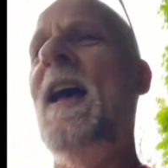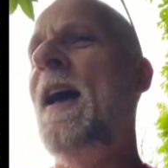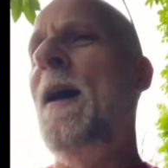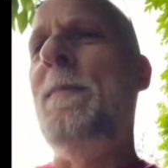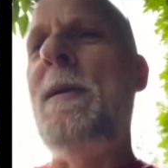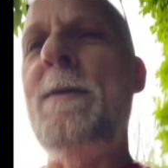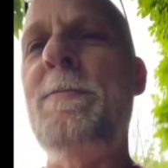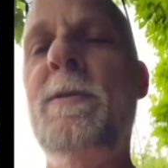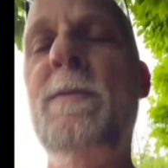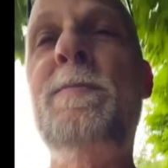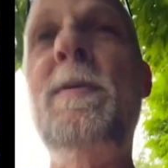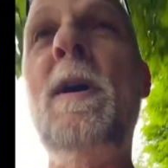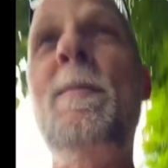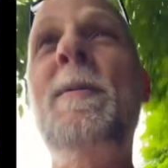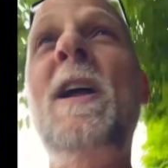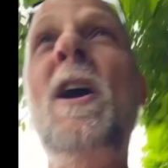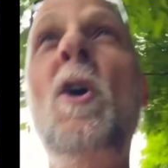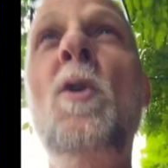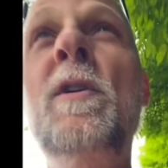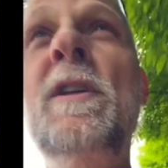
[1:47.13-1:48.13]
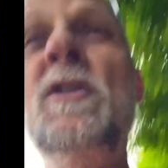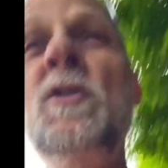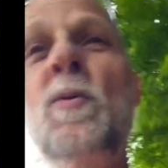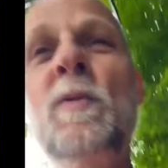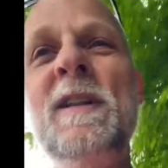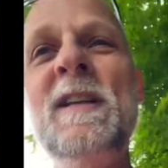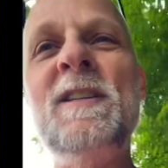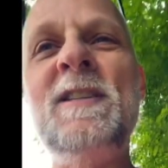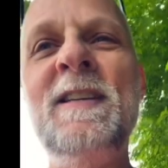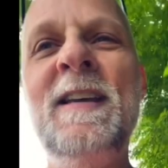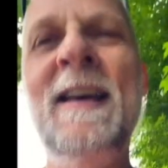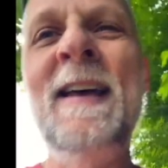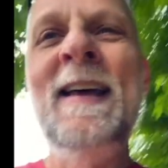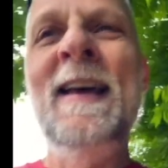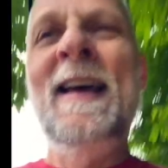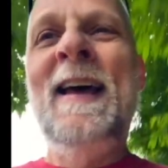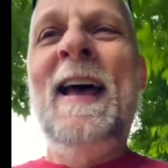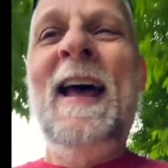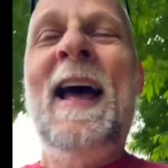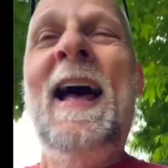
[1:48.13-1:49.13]
People are probably already doing this.
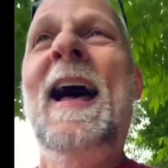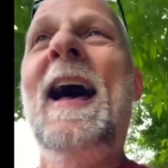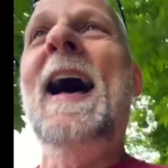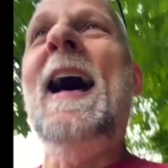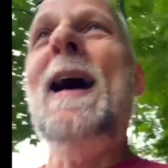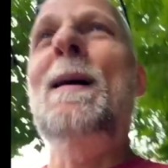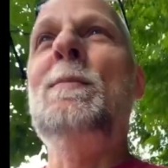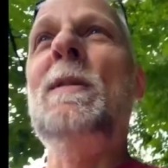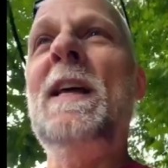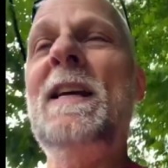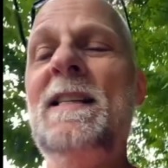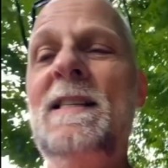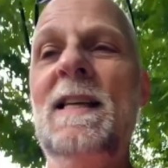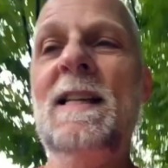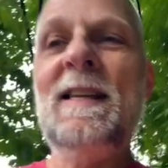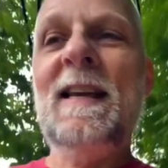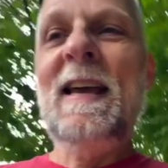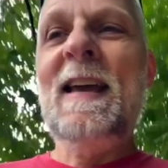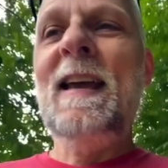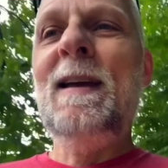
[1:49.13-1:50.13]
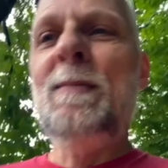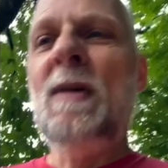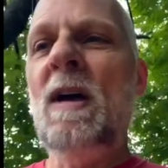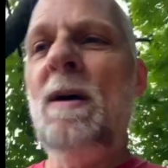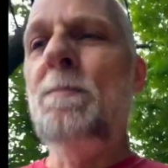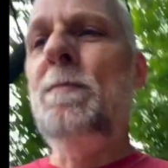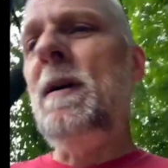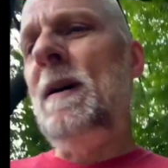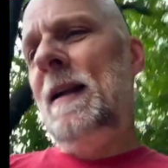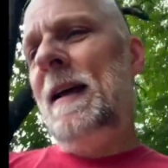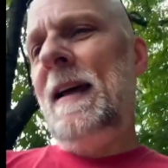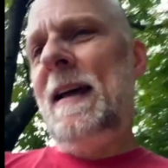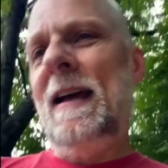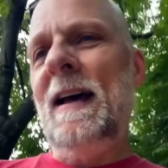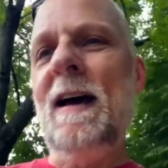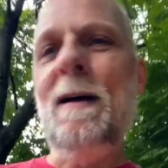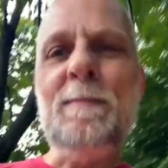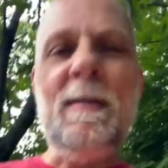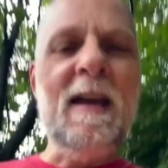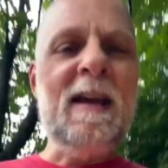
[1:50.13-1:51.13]
I'm late to the game, but hey,
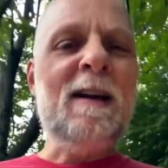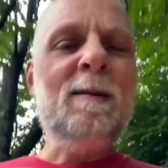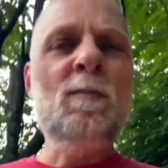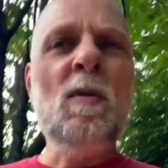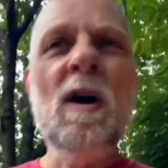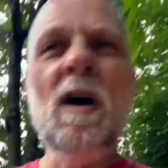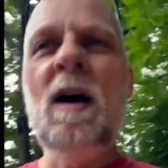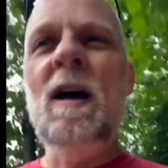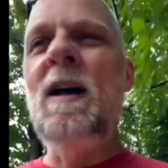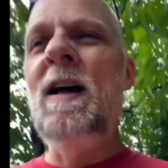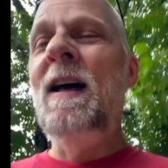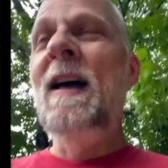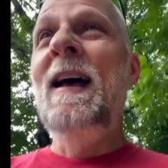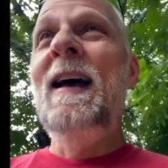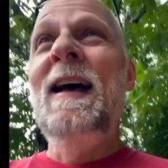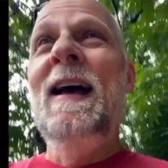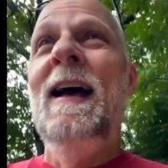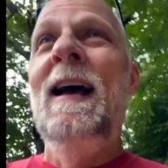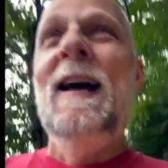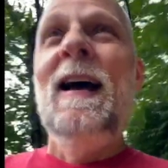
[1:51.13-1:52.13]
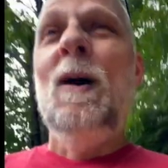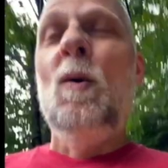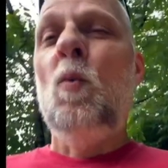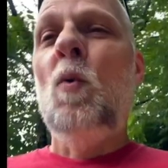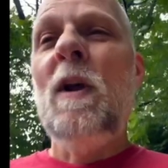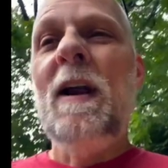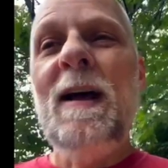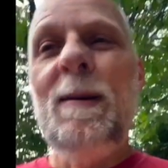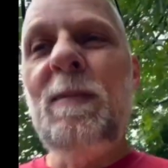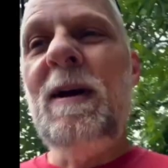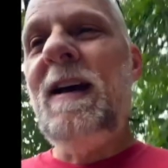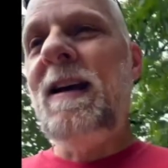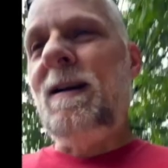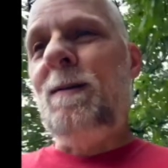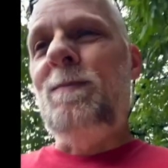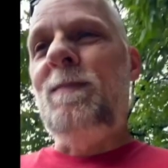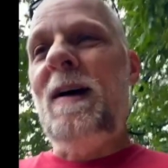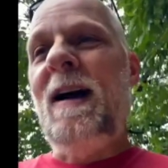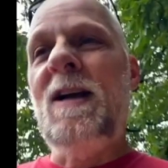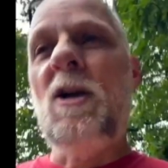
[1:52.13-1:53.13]
I make them when I make
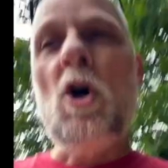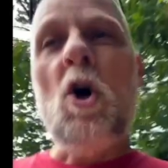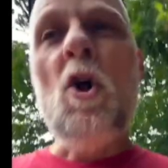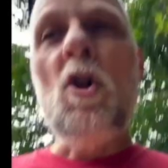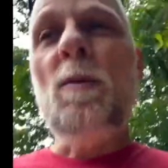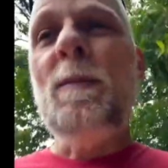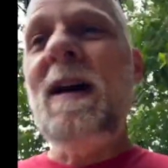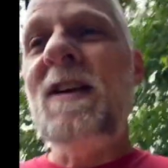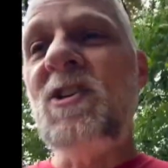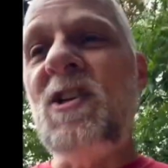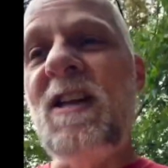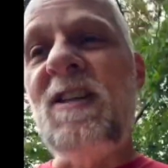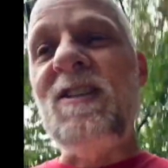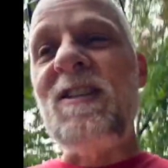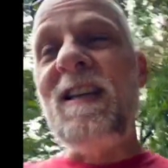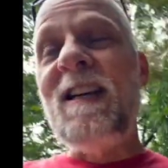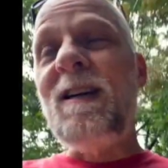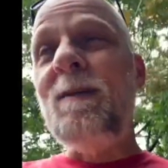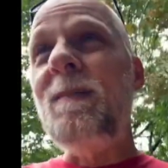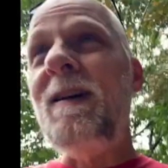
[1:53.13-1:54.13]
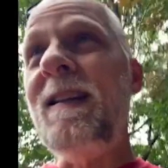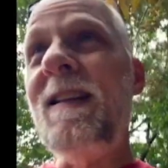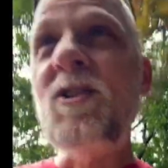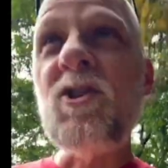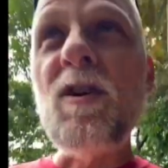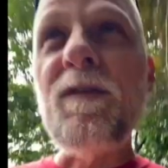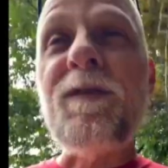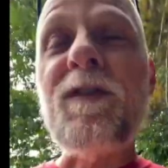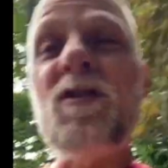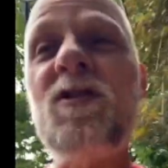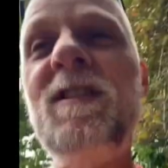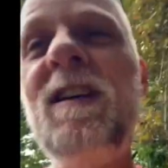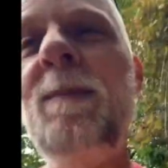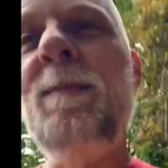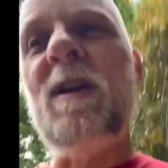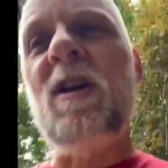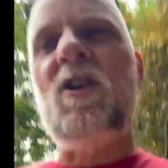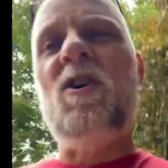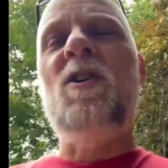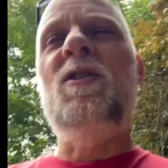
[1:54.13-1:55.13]
them. I call them as I see them. This is the first time it
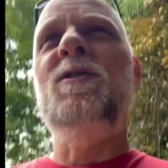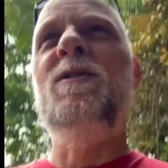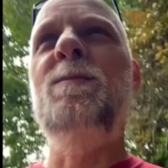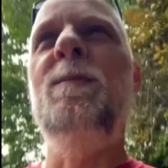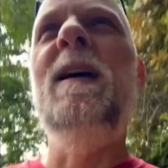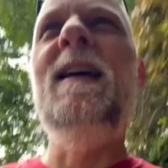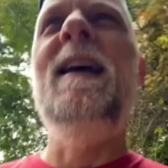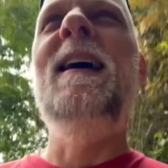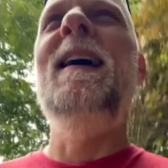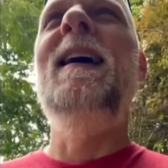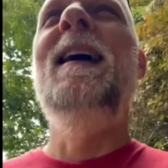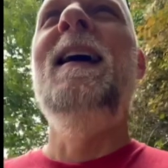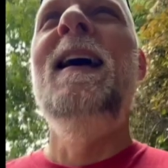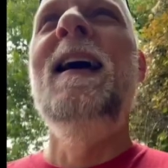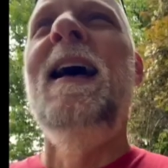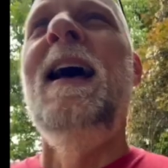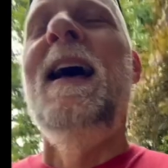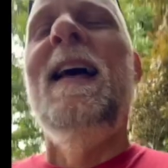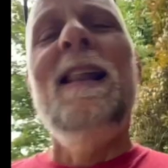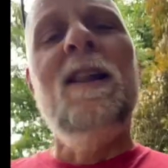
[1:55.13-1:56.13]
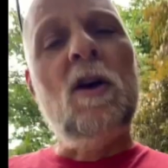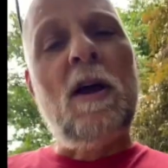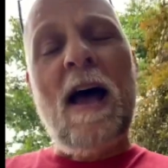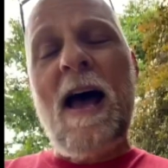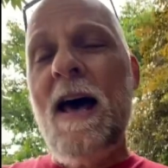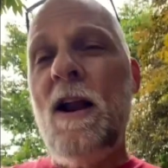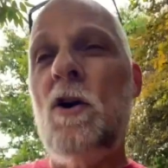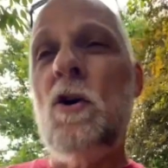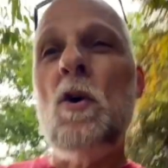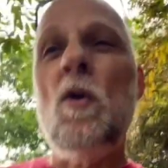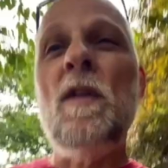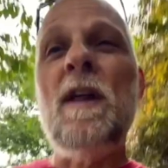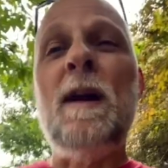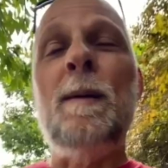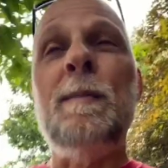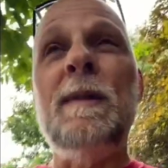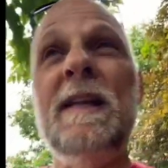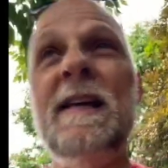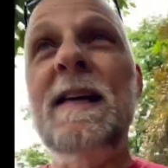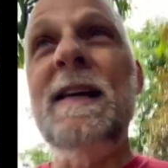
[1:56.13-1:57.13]
occurred to me. Look, I don't know that
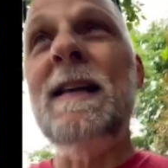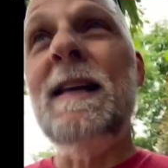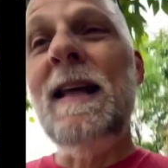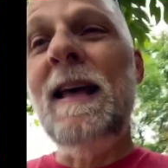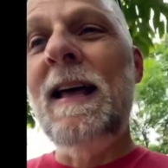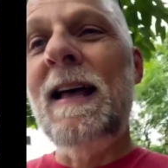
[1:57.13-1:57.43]
I'm leaking.